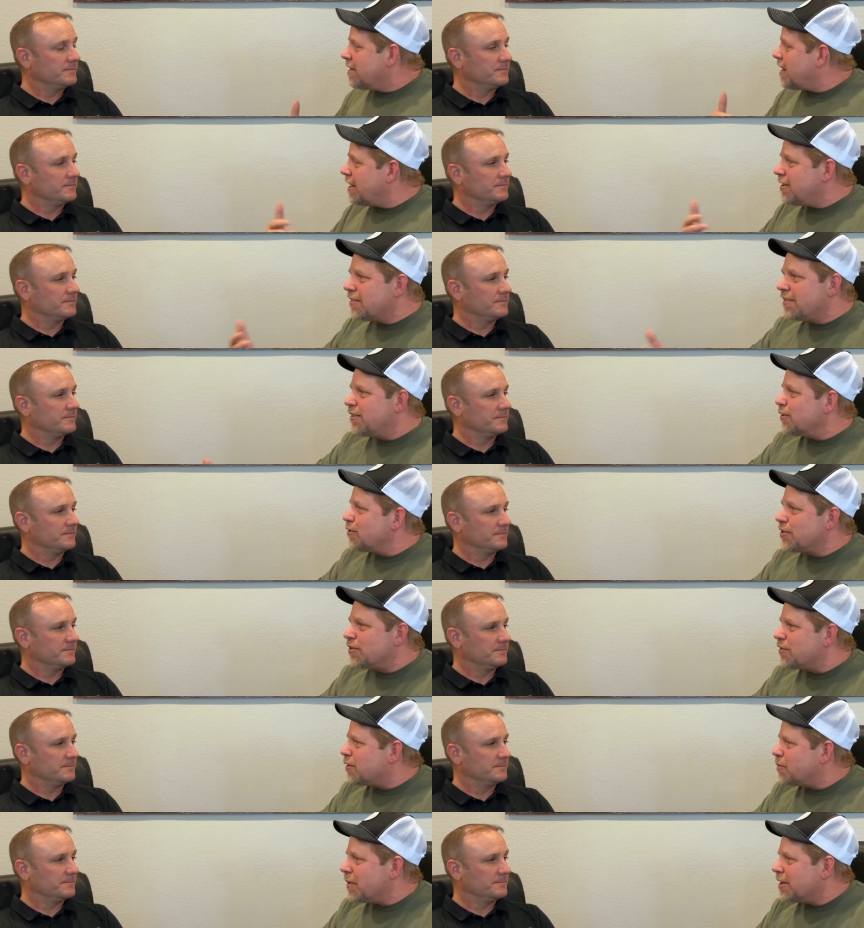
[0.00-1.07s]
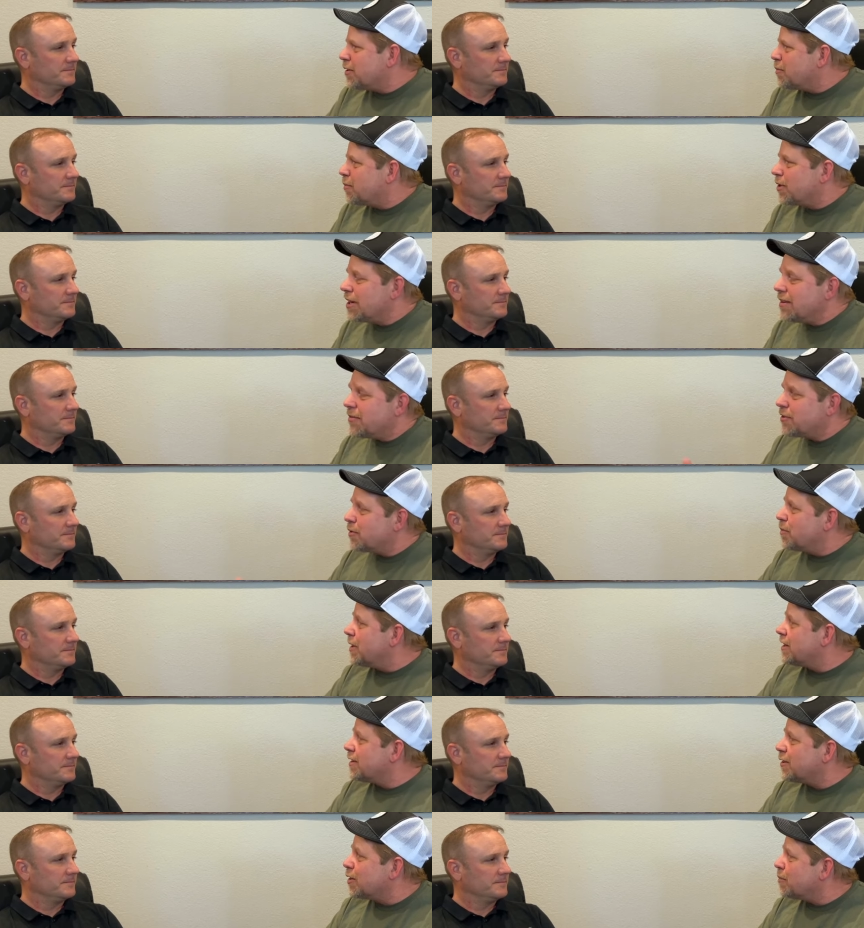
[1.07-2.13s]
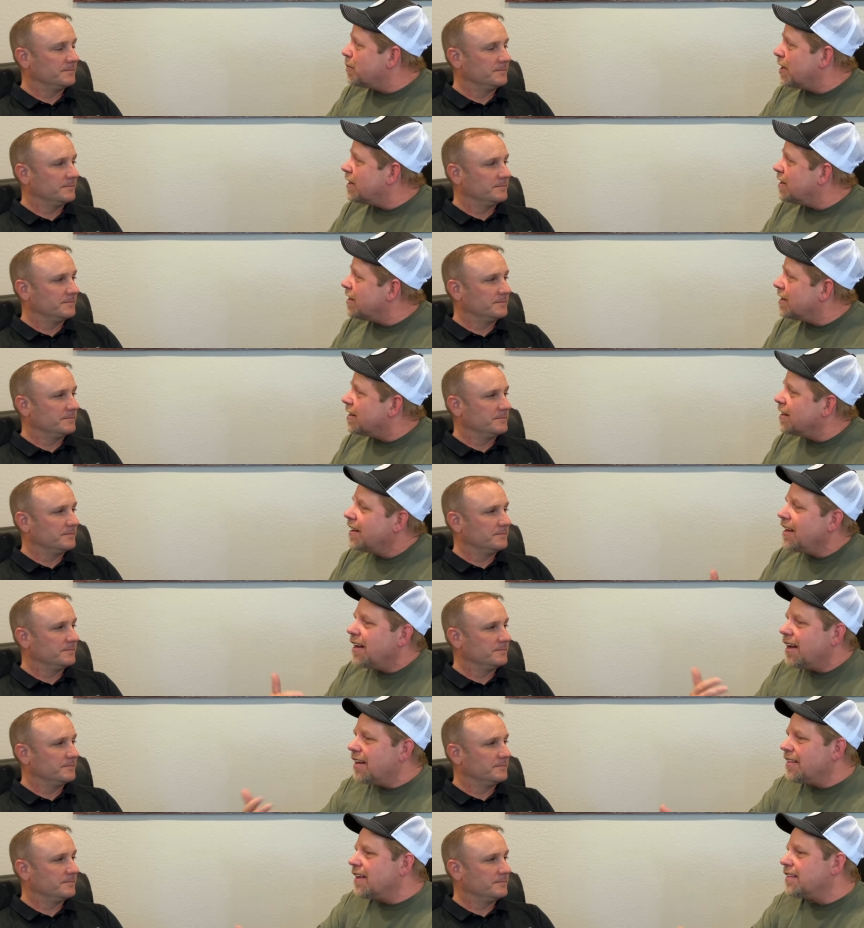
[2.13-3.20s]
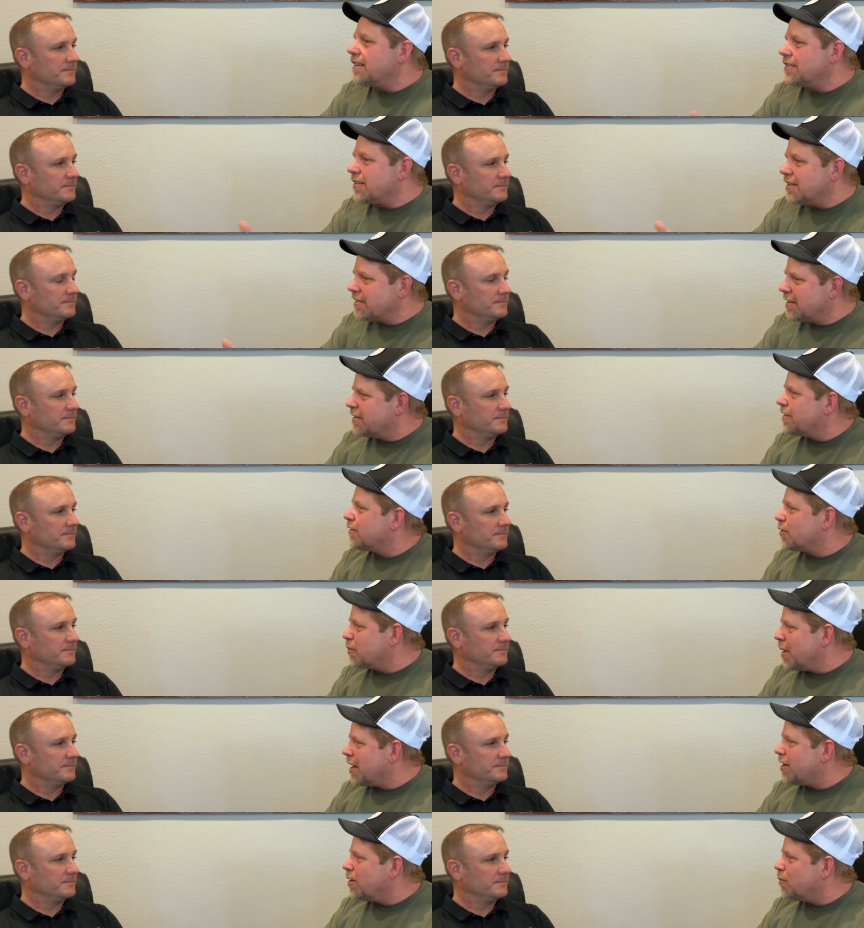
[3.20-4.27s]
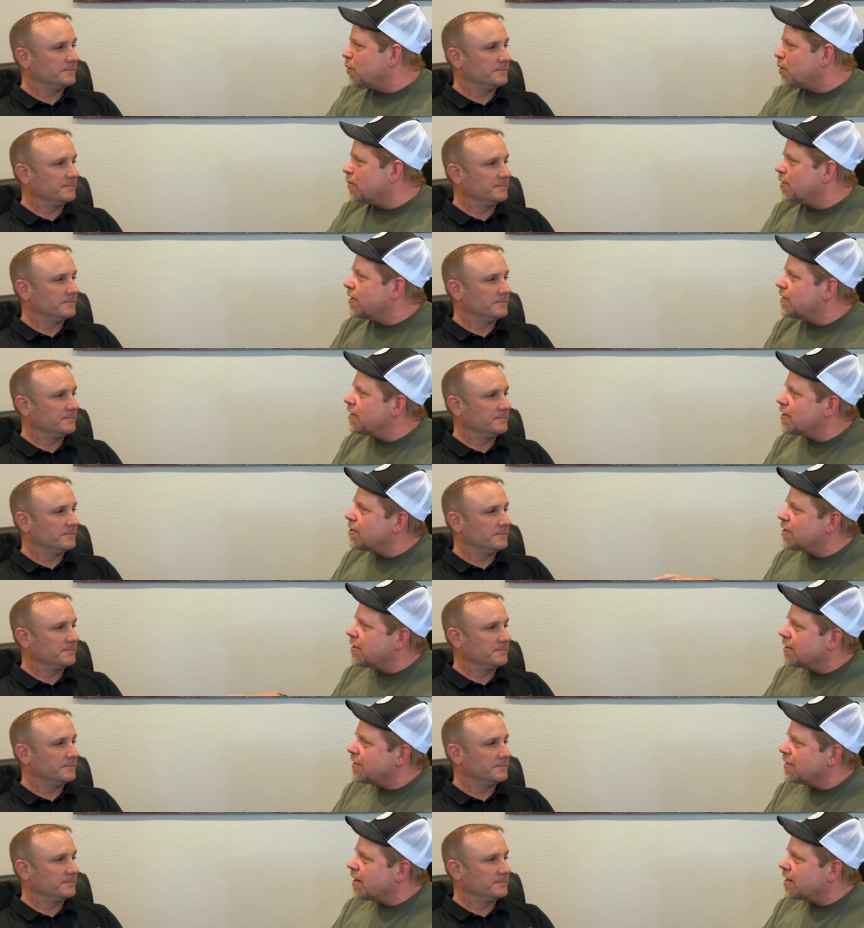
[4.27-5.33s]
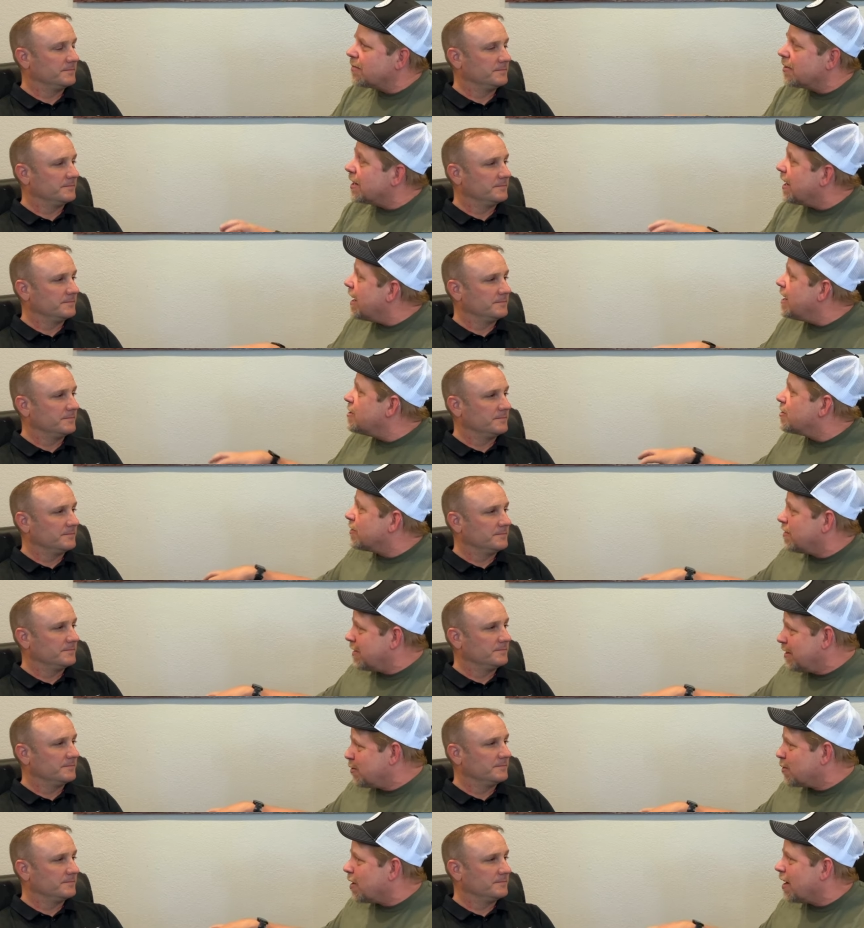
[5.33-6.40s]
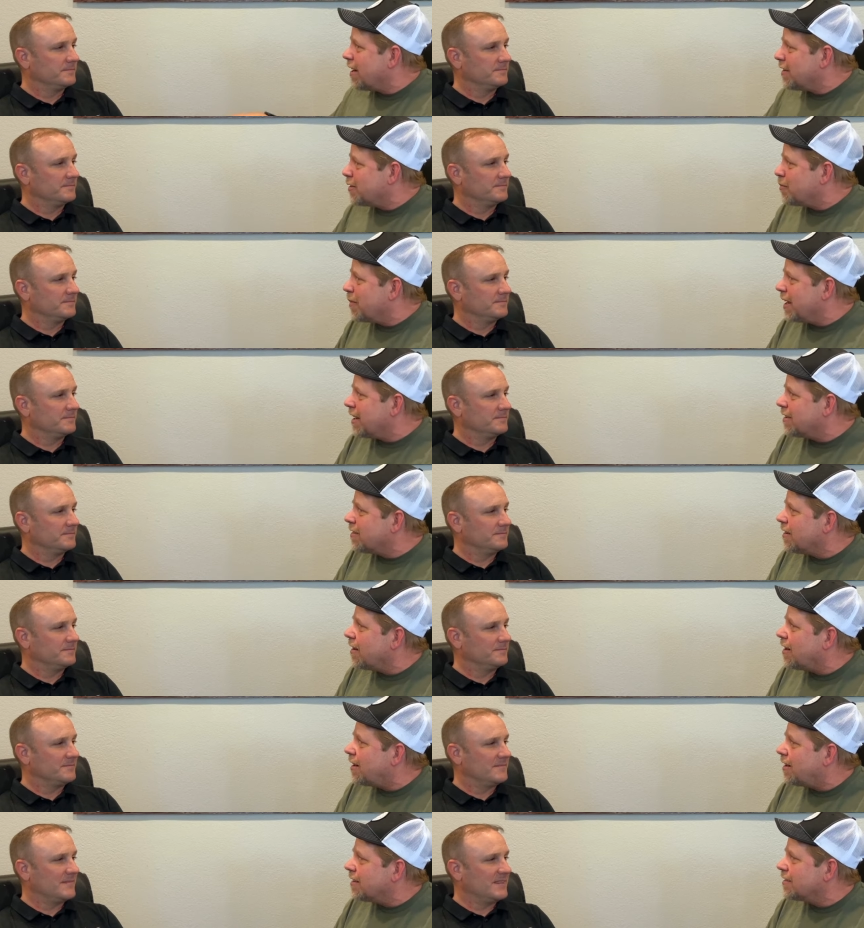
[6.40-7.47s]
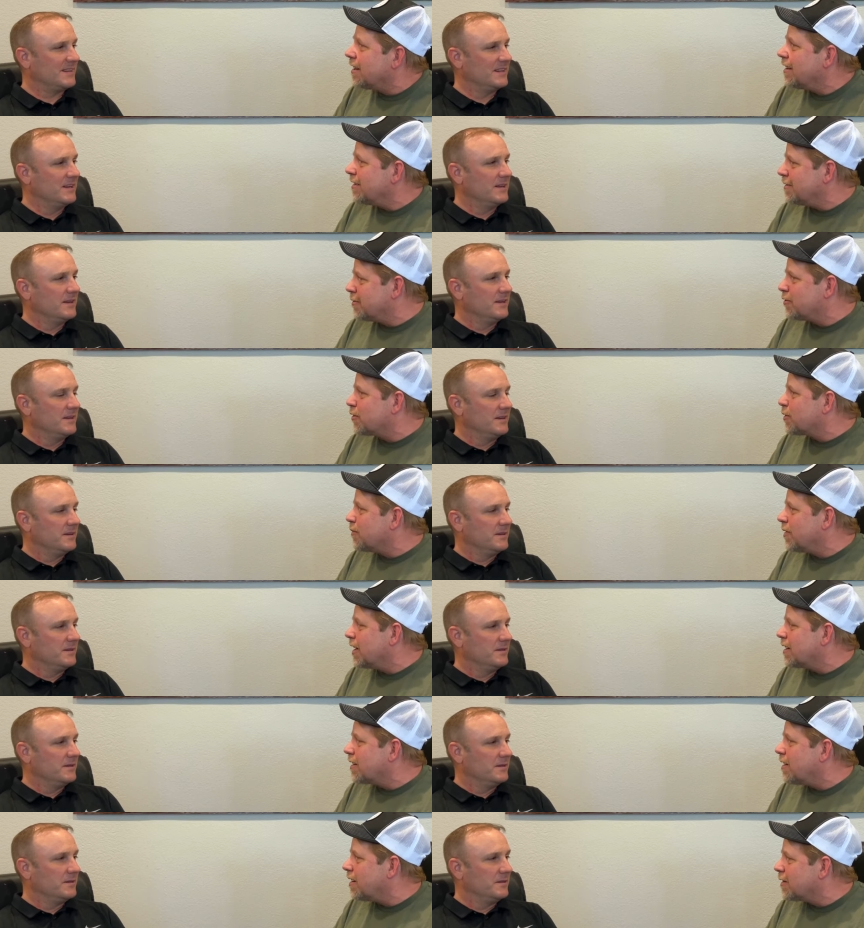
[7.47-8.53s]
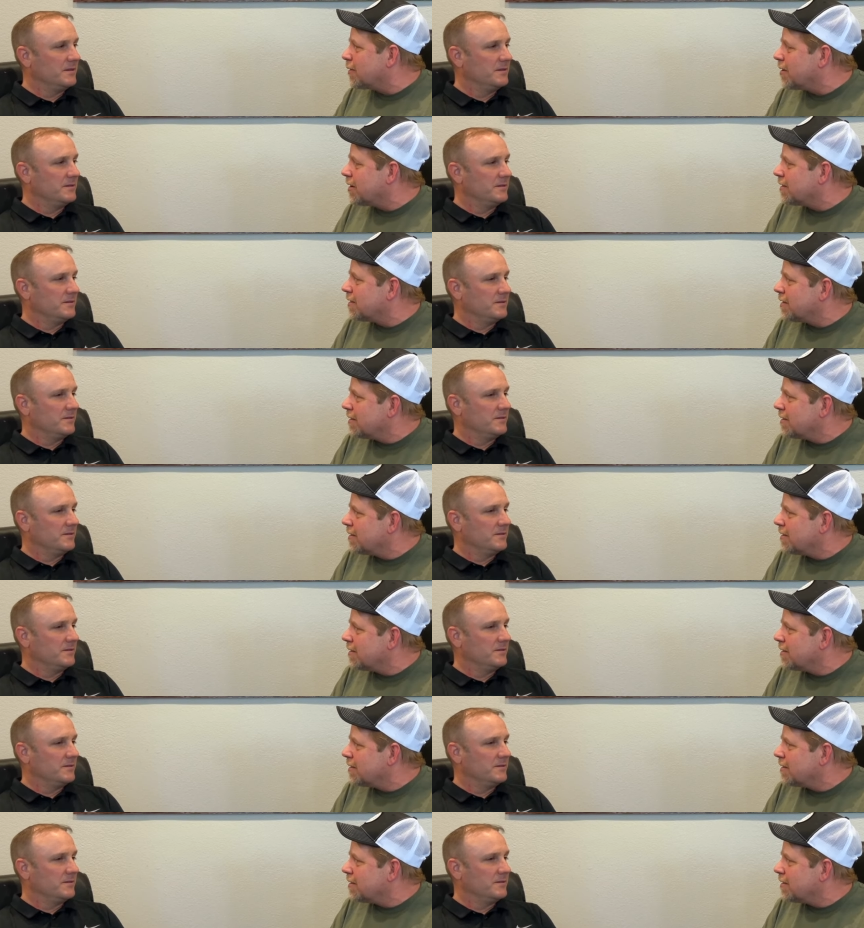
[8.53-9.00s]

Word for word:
Speaker 1: they could still just submit the brief, submit their opinion, and then the justices are making more of a decision instead of an agency trying to make law and circumvent Congress.